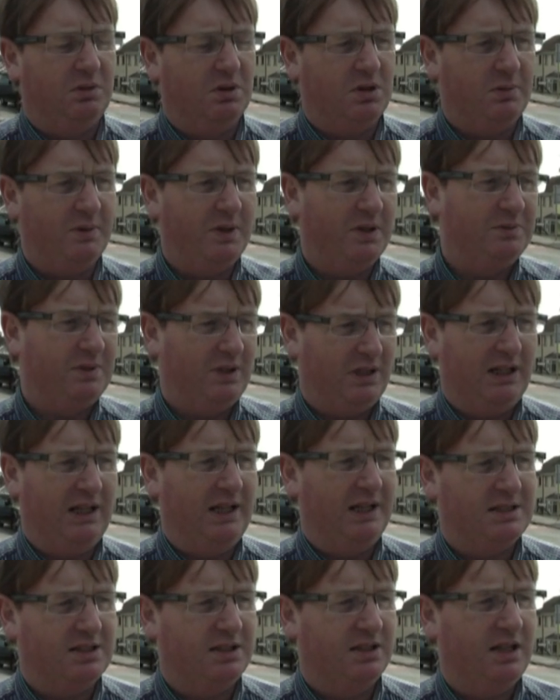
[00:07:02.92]
We're coming up to an
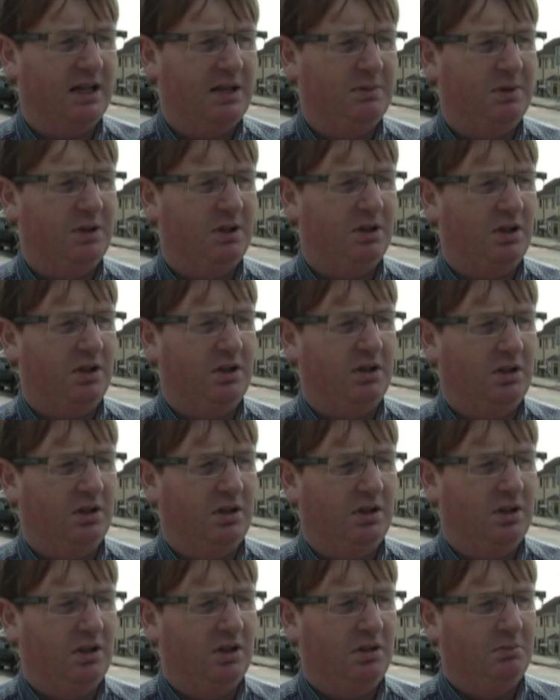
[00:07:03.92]
election time here now.
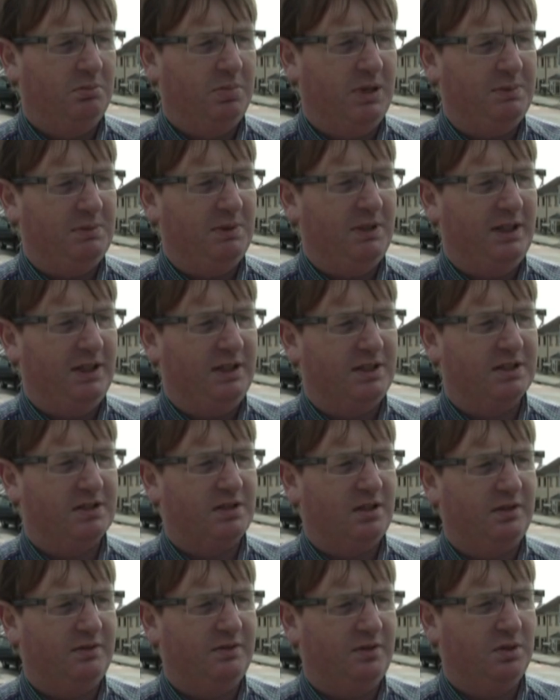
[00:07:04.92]
People need to
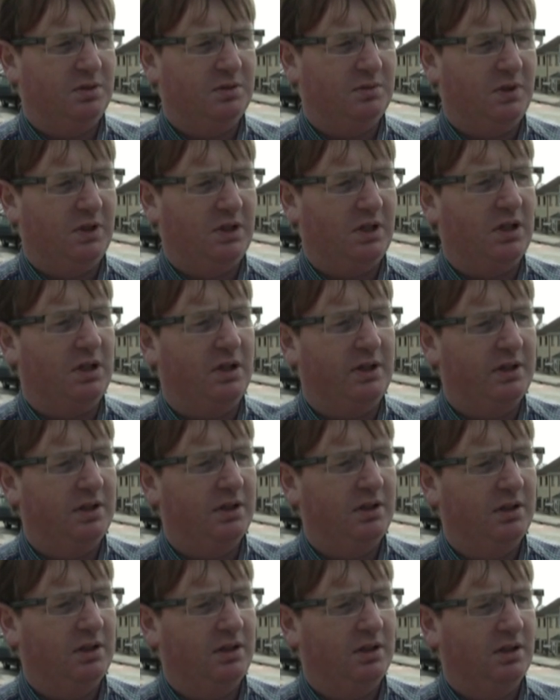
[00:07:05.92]
start voting with their heart,
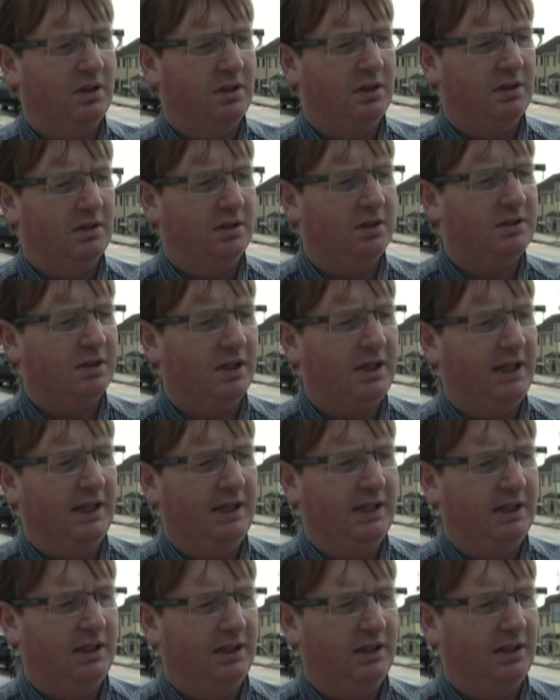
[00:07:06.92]
not their
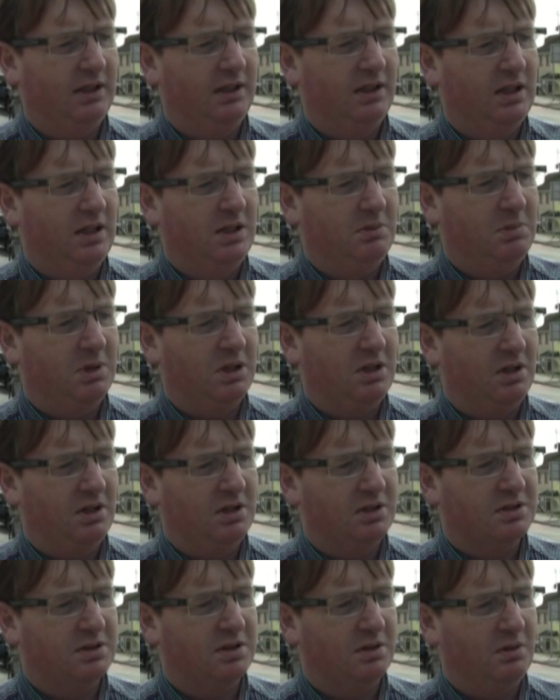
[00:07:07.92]
head,
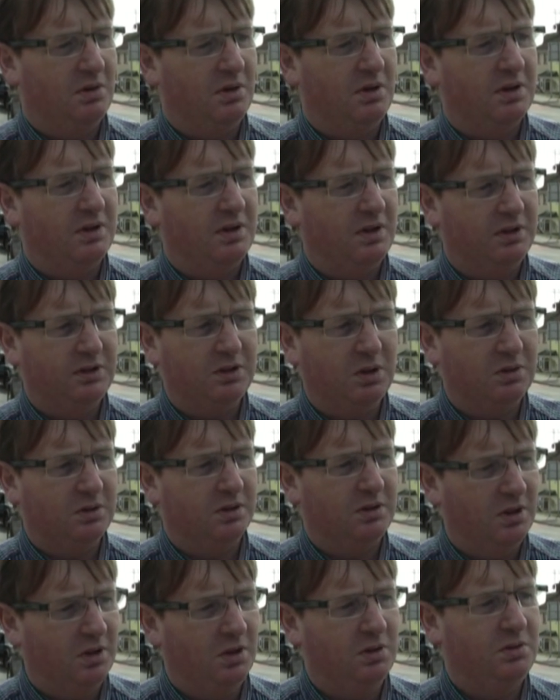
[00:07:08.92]
because they
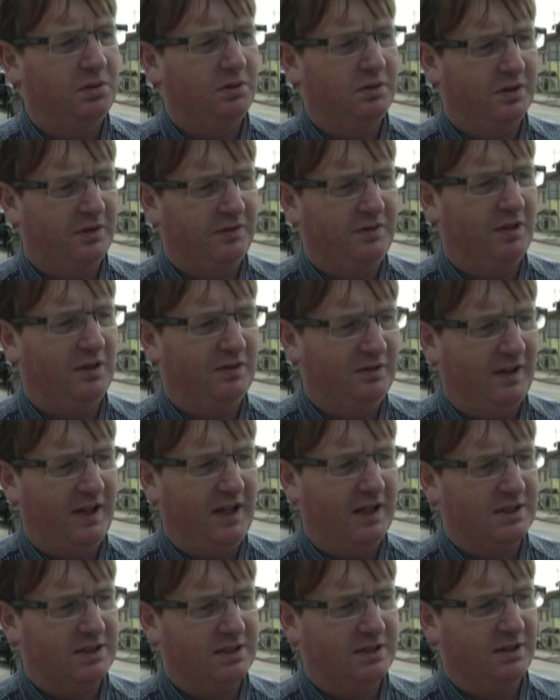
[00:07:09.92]
don't know the full
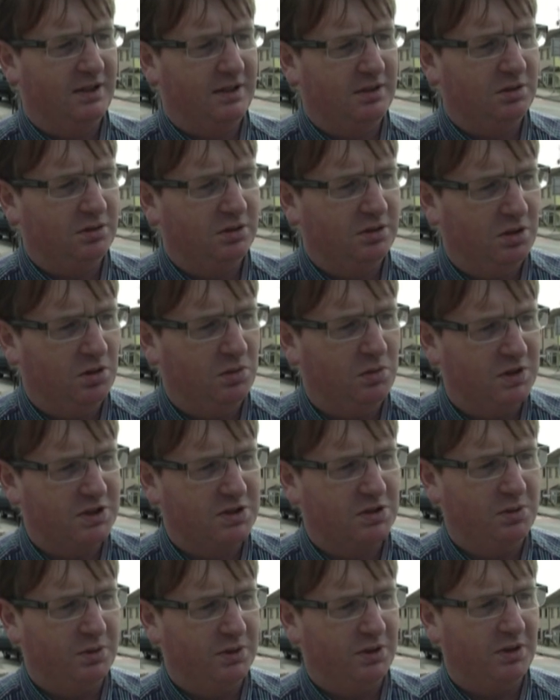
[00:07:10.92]
facts. They don't know what's
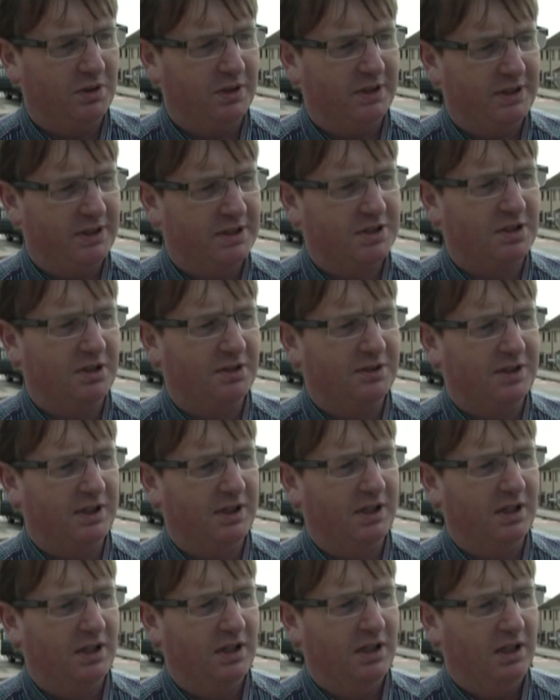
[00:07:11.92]
going on in this
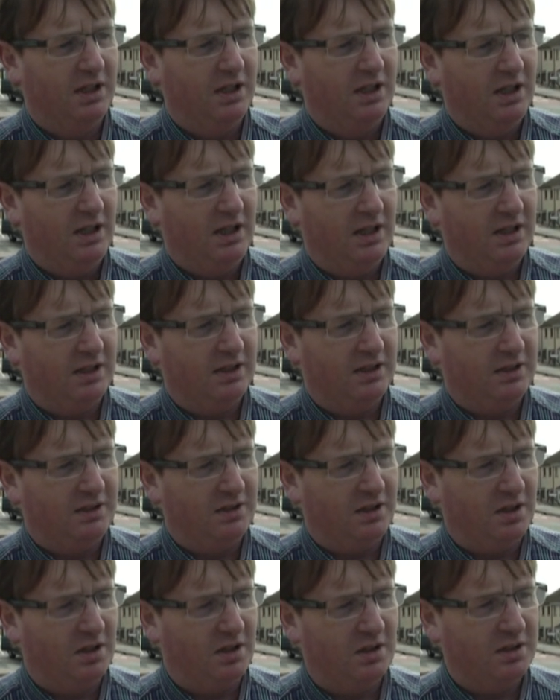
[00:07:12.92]
country. And
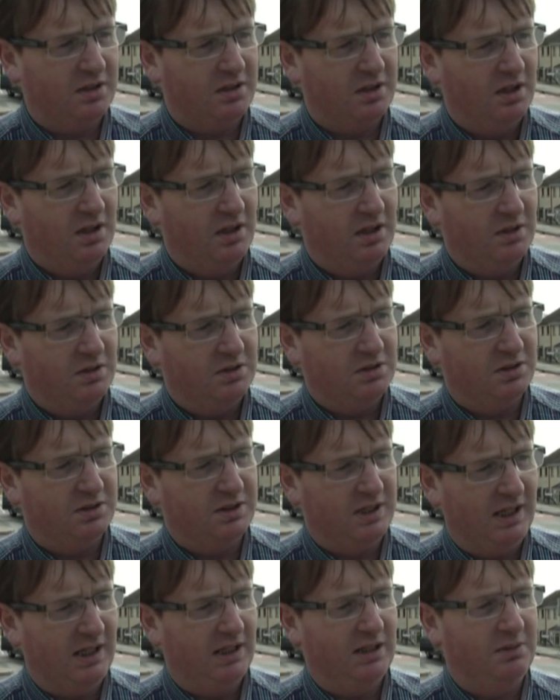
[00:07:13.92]
their heart should
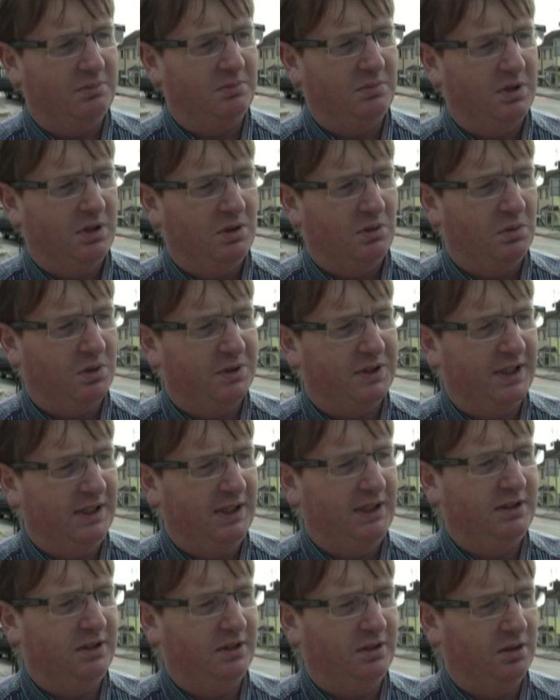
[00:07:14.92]
tell them what they
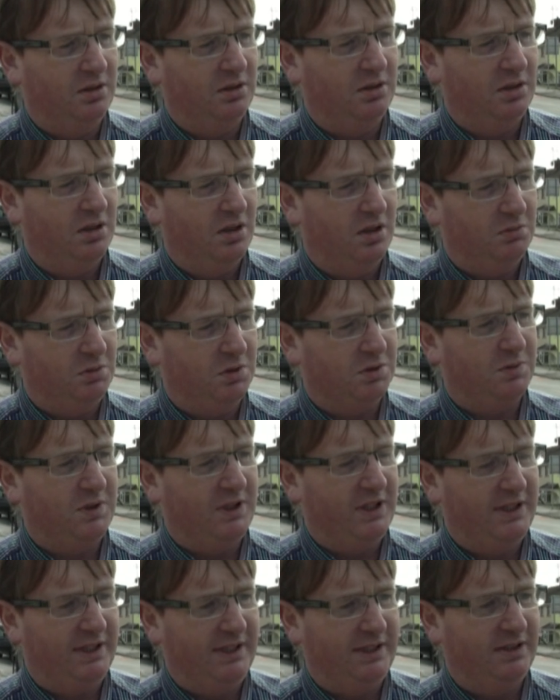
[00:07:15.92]
need to do and what
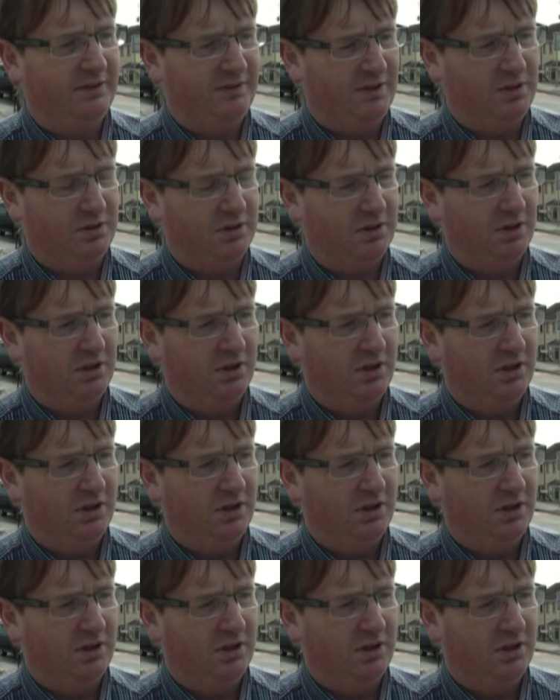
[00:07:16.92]
way they need to vote.